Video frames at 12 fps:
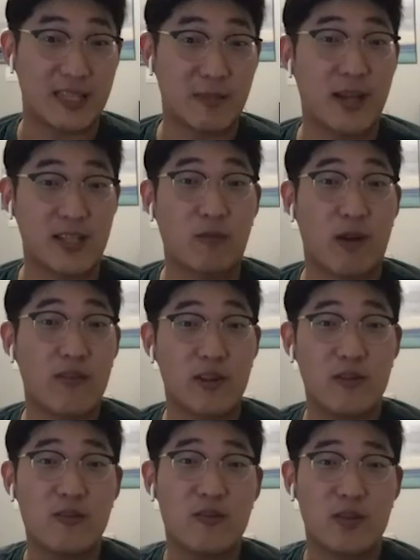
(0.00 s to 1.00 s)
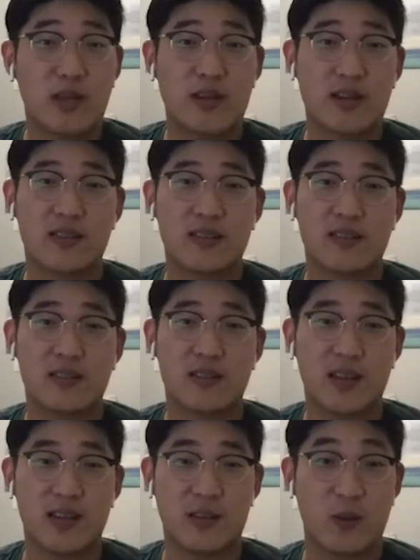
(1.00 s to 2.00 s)
maximizing revenue
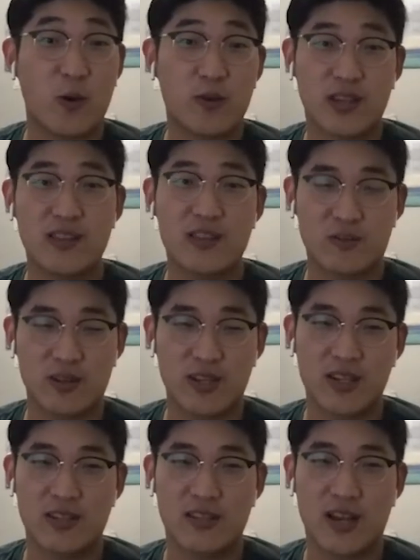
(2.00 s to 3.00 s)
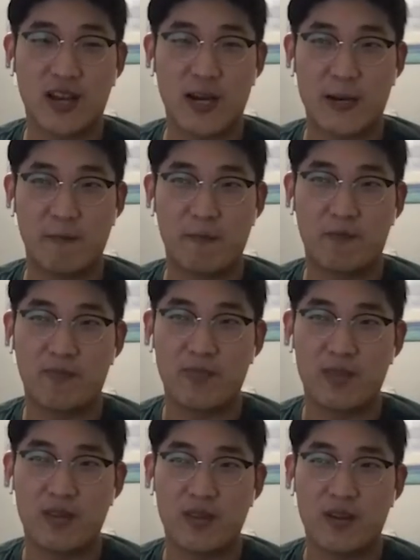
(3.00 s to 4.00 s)
because in those industries,
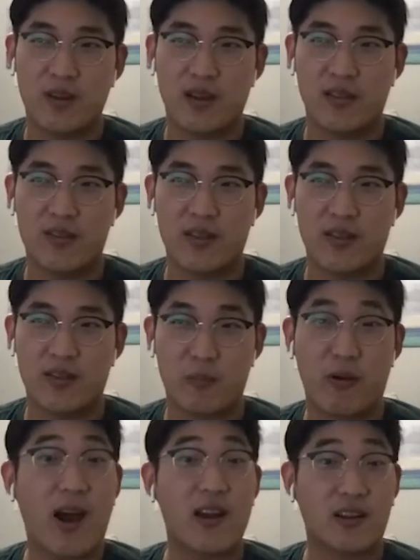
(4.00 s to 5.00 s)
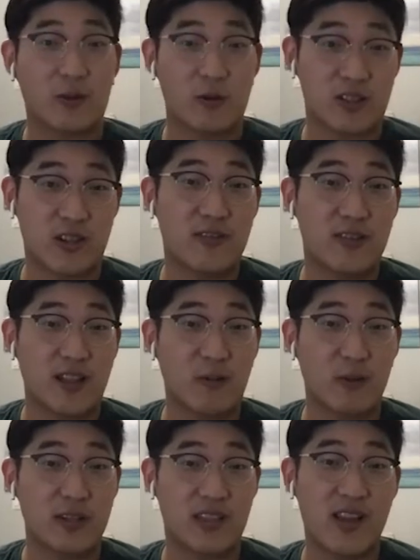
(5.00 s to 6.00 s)
the product or service
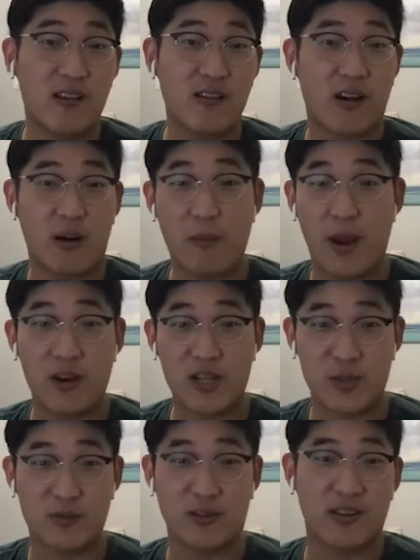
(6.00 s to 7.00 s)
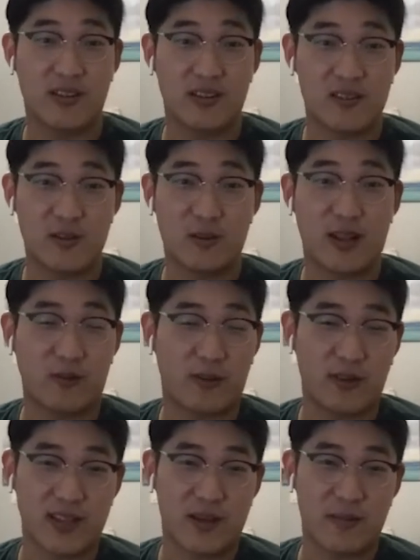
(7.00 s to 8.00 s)
that we sell are perishable goods. So
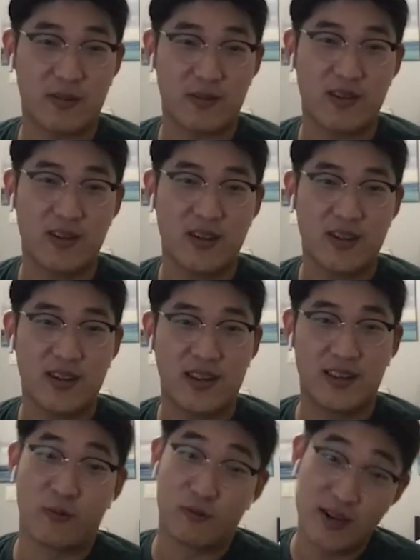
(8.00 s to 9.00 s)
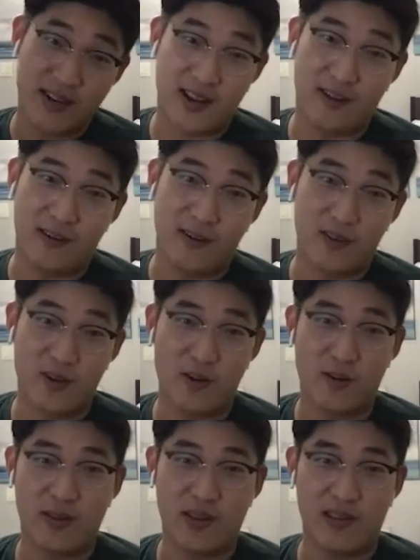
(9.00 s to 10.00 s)
like for example, in the retail,
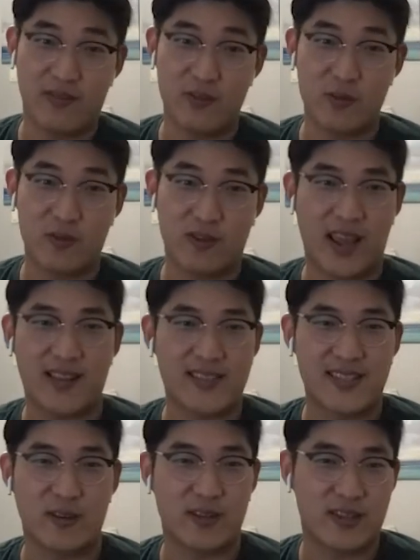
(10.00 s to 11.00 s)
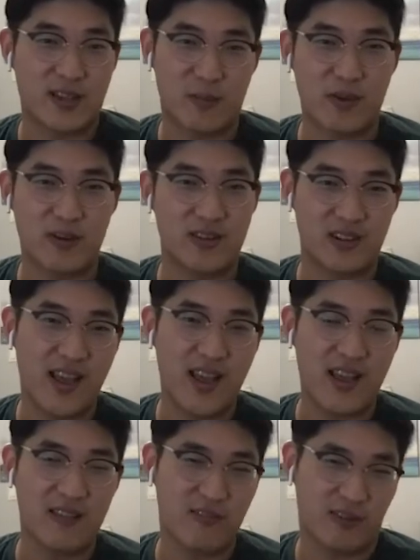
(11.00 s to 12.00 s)
if you can't sell this computer
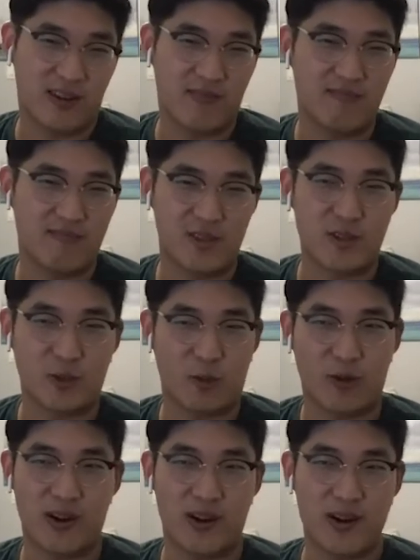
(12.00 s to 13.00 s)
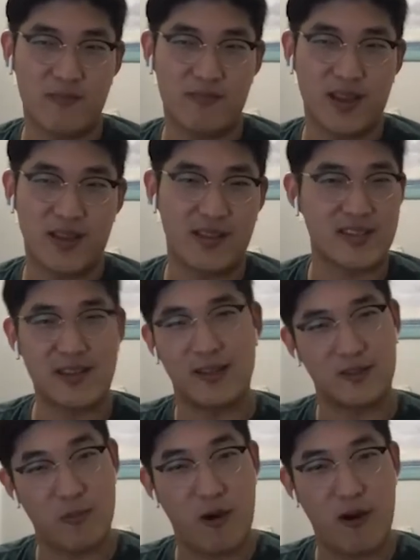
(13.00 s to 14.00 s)
today, you can just store it up and then
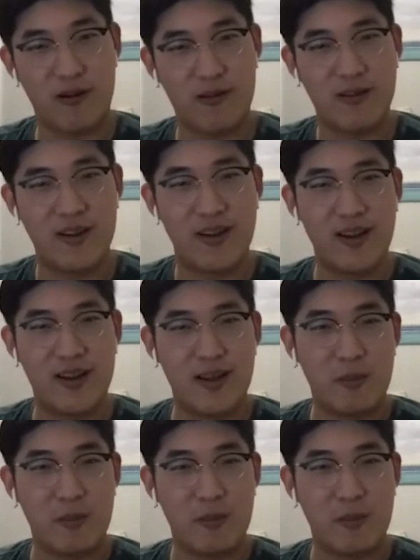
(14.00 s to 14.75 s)
sell it tomorrow.